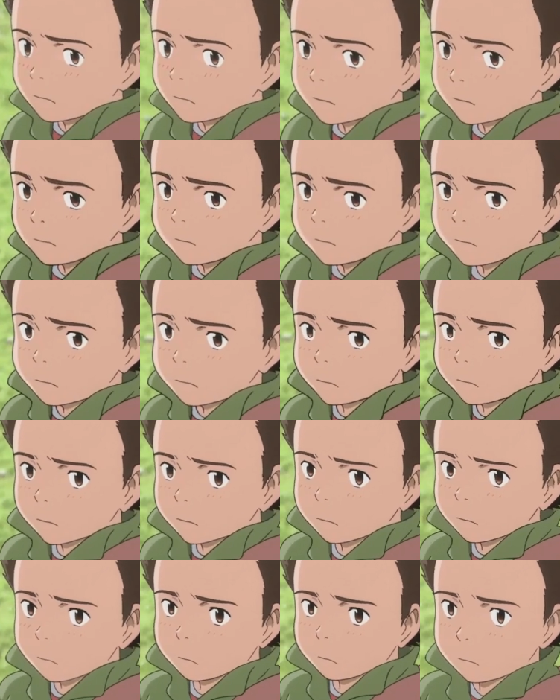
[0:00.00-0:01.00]
And of
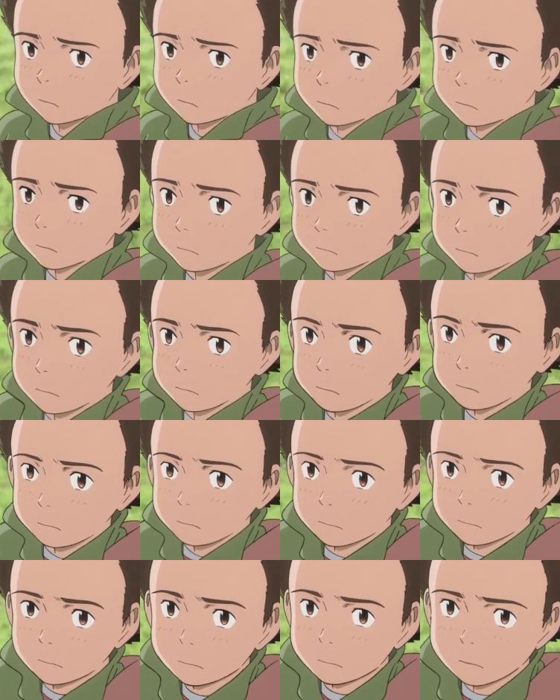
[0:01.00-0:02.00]
course, because it's
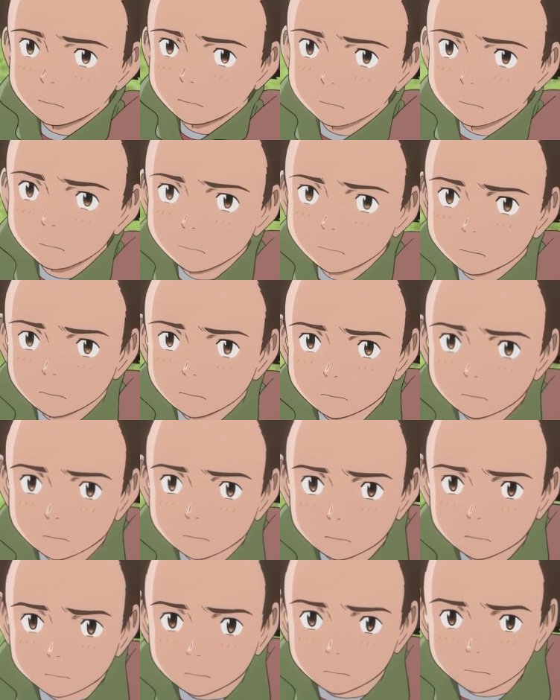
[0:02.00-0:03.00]
Kojima, we get the returning
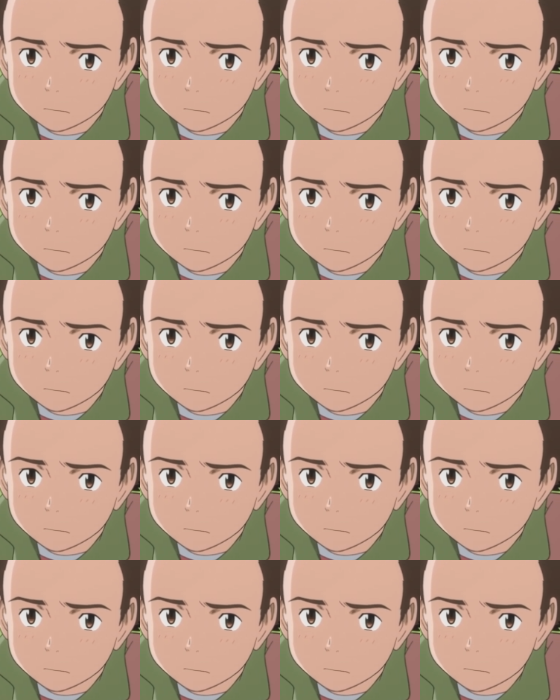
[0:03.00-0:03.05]
spinning